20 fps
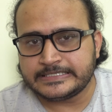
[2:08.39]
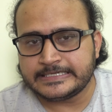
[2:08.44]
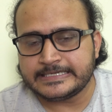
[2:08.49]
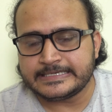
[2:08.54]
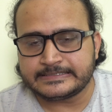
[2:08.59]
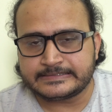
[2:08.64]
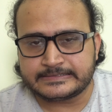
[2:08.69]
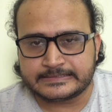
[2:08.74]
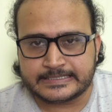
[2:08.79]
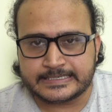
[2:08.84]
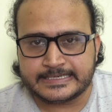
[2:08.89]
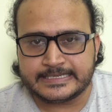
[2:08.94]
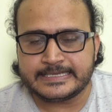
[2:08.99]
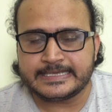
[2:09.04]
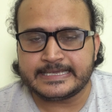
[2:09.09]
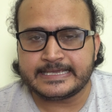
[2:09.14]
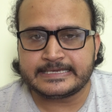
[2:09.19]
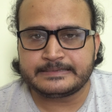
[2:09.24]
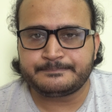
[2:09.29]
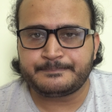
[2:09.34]
these
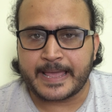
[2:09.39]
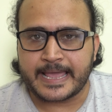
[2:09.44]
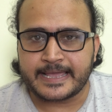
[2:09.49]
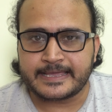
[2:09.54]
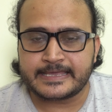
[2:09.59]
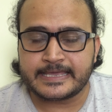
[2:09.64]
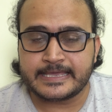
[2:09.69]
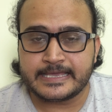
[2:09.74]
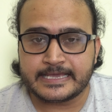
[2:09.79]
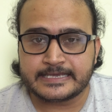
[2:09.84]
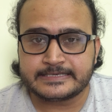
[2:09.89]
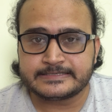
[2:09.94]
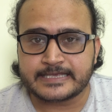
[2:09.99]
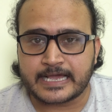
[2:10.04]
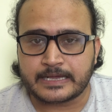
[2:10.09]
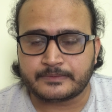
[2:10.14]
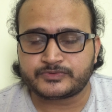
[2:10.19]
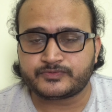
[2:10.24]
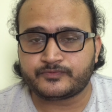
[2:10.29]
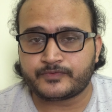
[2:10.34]
three banking
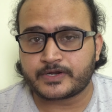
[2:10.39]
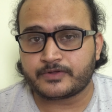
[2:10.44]
exams,